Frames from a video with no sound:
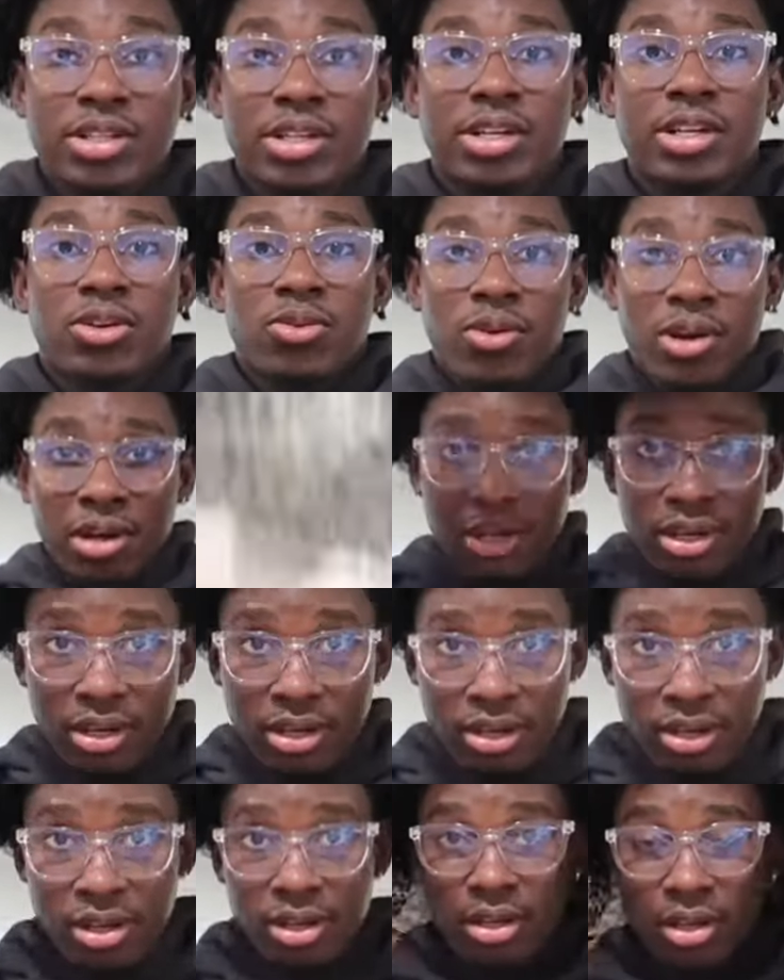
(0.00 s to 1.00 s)
a good way.
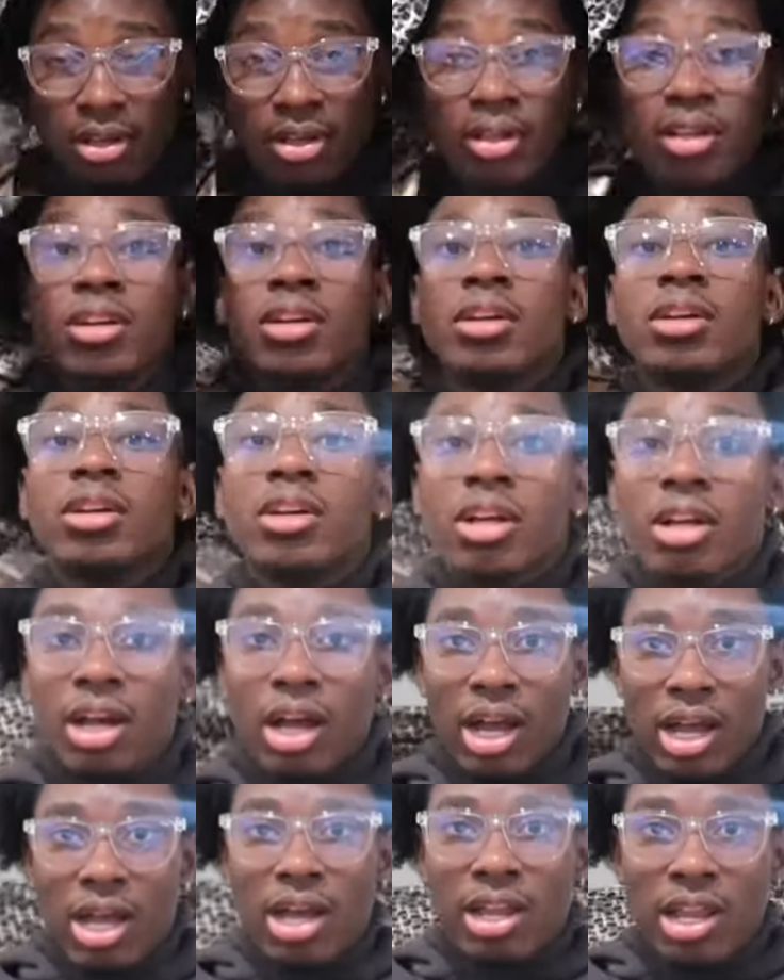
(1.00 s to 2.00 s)

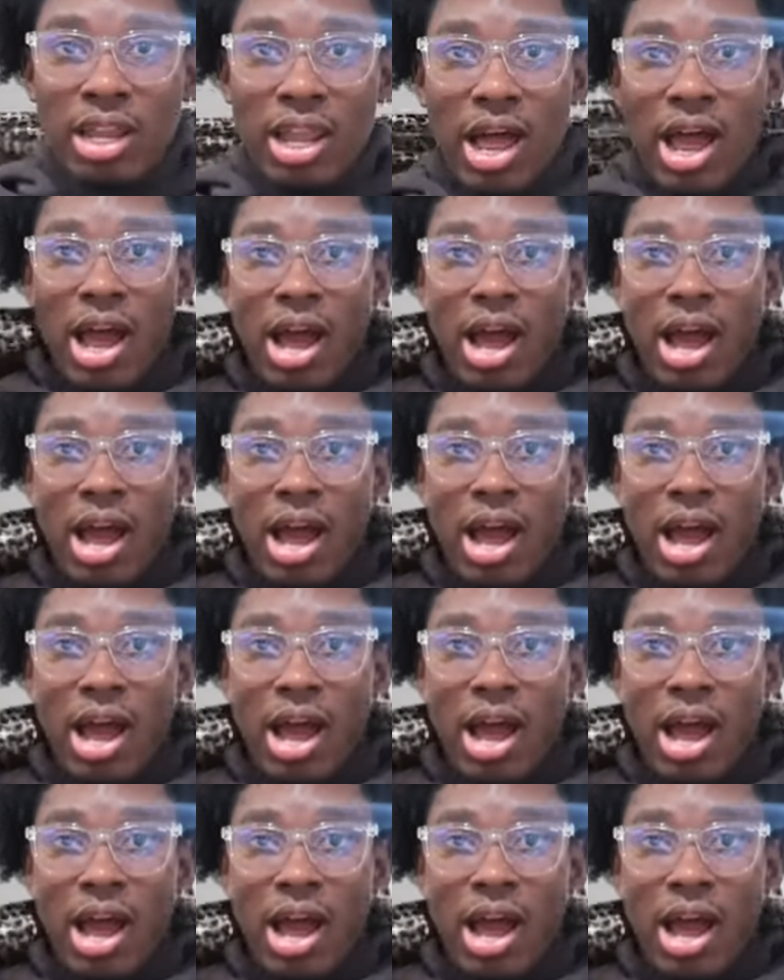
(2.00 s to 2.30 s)
A lot